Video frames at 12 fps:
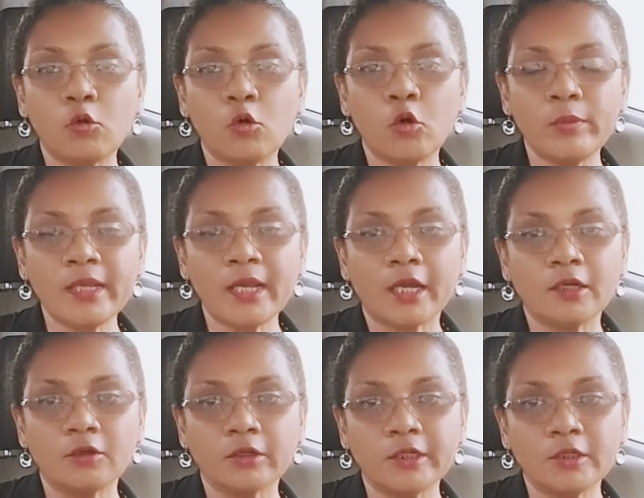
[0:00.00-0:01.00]
coping and
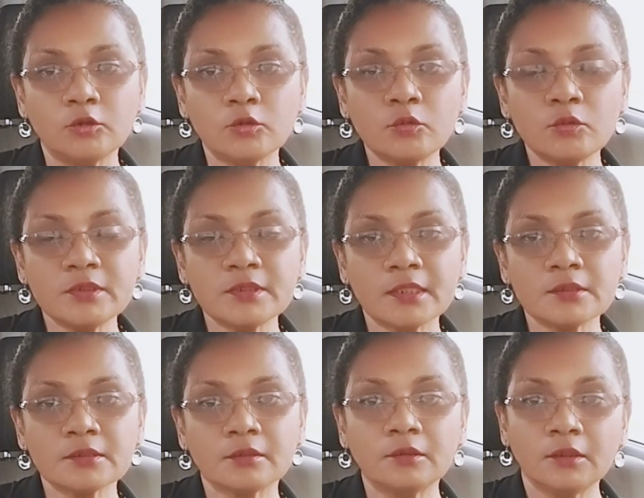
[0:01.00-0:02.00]
learning tools and
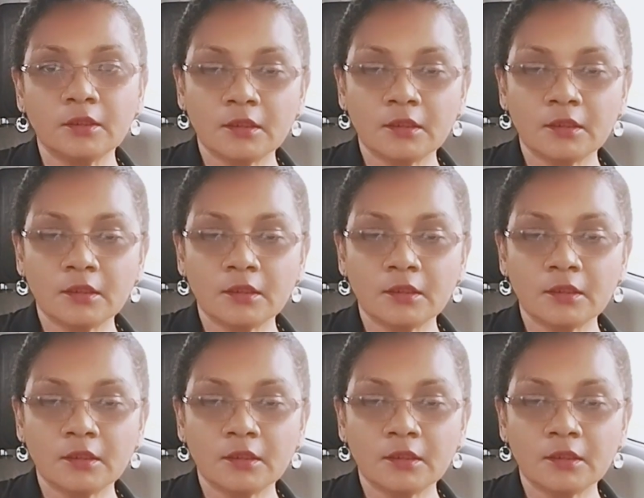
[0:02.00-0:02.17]
so